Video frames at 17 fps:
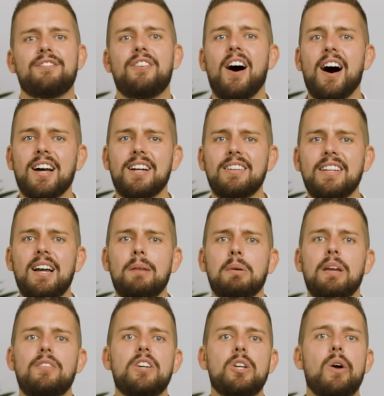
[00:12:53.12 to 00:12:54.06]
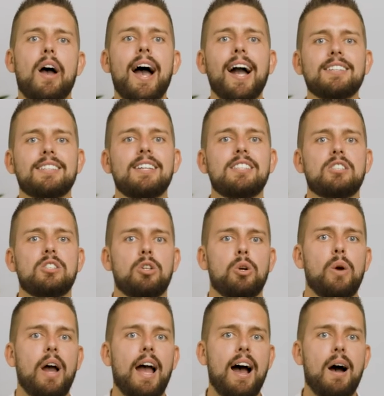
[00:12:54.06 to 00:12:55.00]
Finally, I'm giving you access
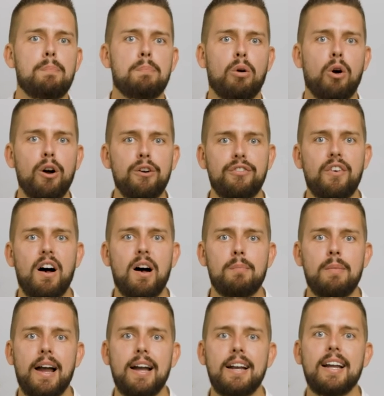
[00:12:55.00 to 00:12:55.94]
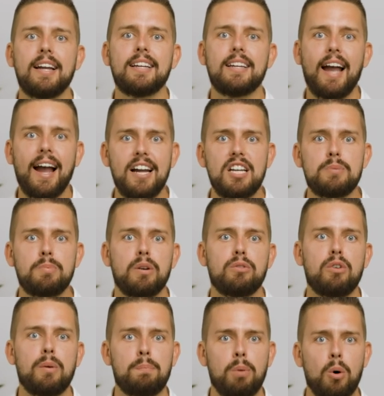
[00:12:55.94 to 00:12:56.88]
to our ProfileMate
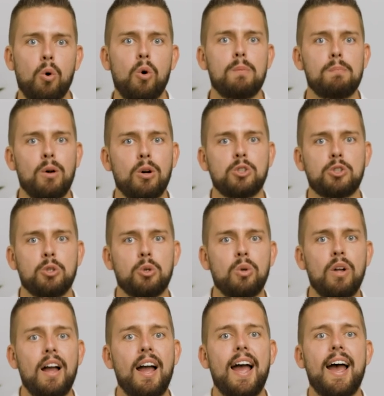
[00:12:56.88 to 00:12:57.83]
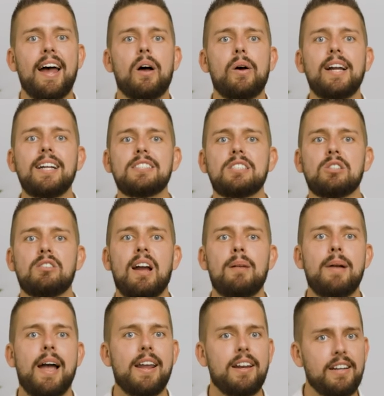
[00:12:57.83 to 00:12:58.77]
engagement report module and our
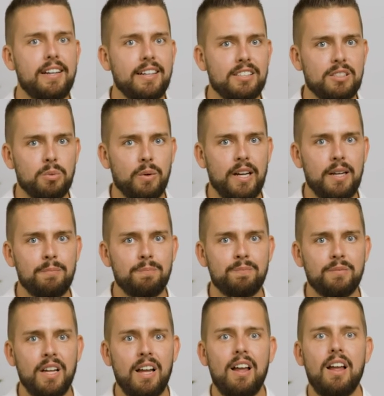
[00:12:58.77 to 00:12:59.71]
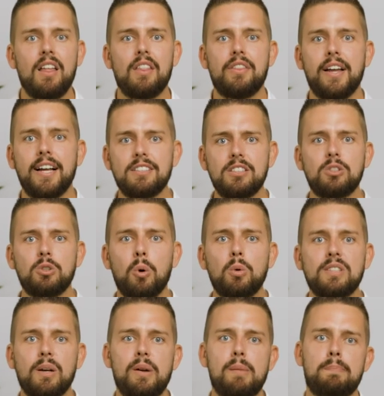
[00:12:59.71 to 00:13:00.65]
Instagram editing suite. These are
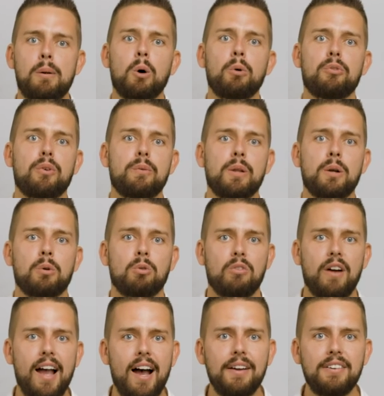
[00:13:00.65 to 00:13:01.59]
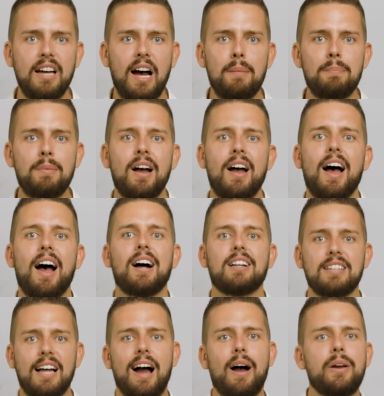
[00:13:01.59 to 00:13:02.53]
tools that we built from the ground up,
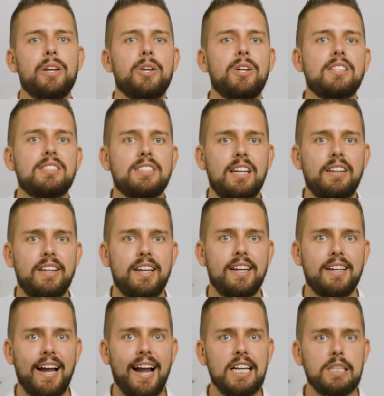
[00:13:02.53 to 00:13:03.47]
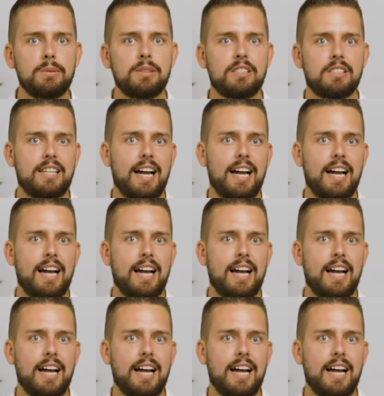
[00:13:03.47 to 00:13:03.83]
allowing you to see the engagement